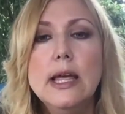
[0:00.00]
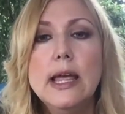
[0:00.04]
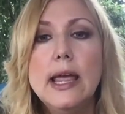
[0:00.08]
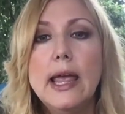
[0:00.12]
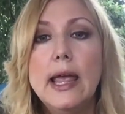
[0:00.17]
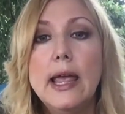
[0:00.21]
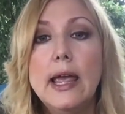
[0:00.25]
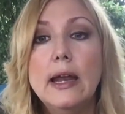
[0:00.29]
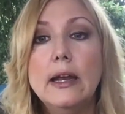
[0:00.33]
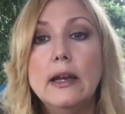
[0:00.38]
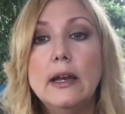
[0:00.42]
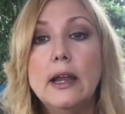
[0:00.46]

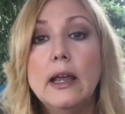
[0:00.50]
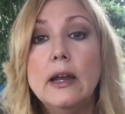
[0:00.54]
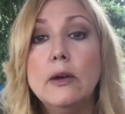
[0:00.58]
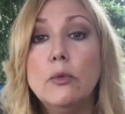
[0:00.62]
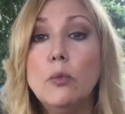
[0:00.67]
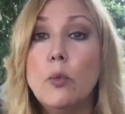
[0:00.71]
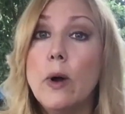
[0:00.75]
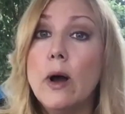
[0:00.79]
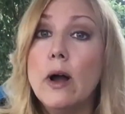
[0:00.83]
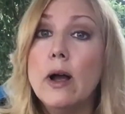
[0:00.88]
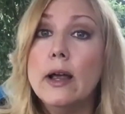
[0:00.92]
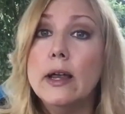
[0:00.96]
and,
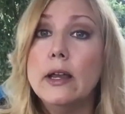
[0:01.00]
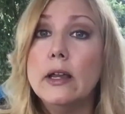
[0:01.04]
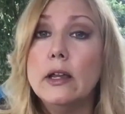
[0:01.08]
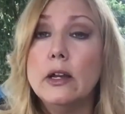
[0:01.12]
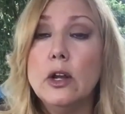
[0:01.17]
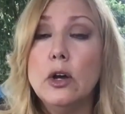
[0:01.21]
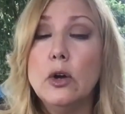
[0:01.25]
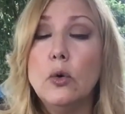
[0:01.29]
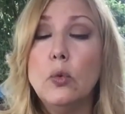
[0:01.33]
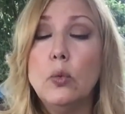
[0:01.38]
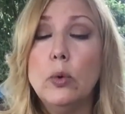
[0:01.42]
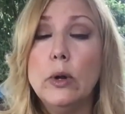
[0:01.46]
and why, you
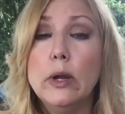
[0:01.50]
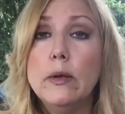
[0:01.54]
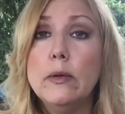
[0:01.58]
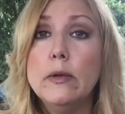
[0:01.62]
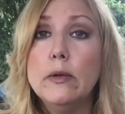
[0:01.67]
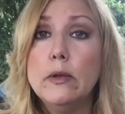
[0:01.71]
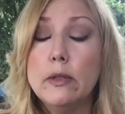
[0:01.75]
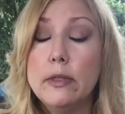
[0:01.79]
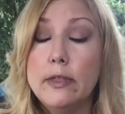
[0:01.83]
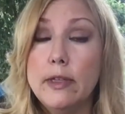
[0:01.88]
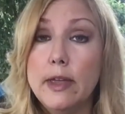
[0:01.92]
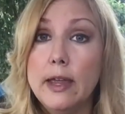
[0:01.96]
know,
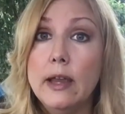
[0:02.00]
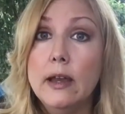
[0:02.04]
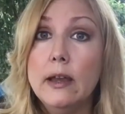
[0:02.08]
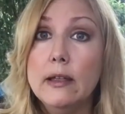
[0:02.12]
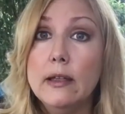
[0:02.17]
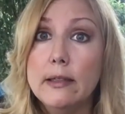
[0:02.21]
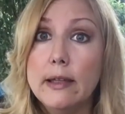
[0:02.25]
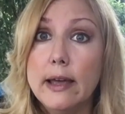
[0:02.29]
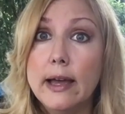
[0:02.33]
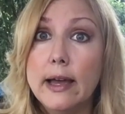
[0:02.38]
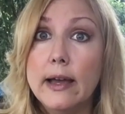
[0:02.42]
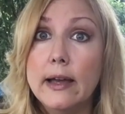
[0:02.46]
we think
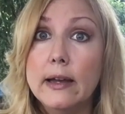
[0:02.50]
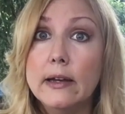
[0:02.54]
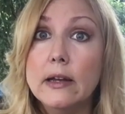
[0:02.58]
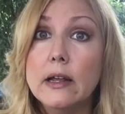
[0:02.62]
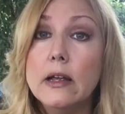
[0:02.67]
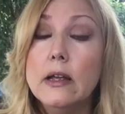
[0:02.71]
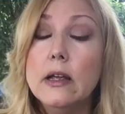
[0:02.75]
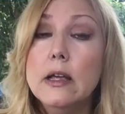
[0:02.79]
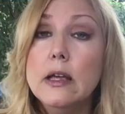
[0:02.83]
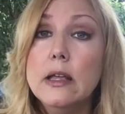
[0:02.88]
that